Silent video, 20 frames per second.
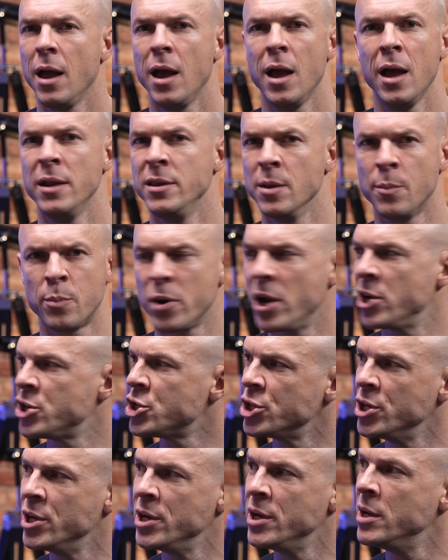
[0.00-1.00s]
uh,
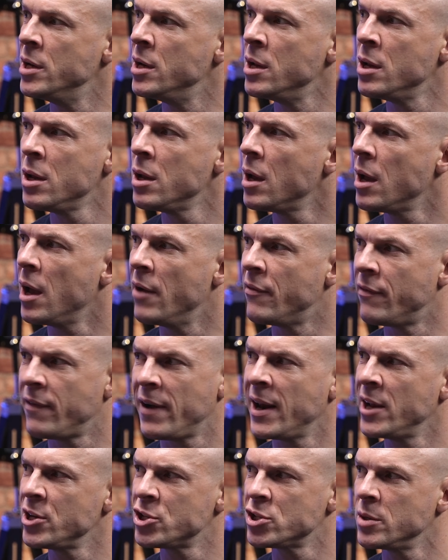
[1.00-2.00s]
depression, uh,
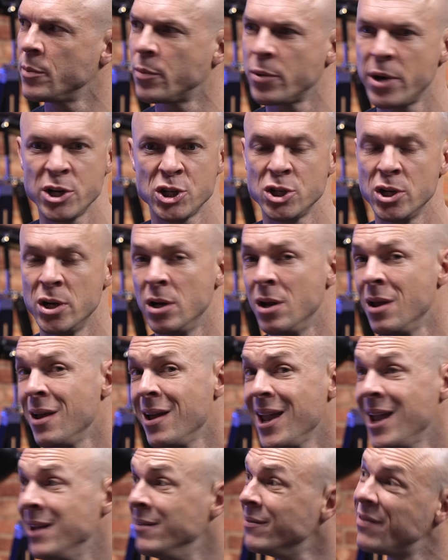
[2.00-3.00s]
financial depression,
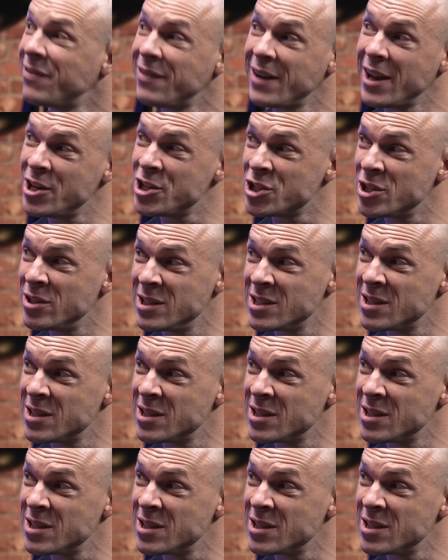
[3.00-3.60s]
inflation.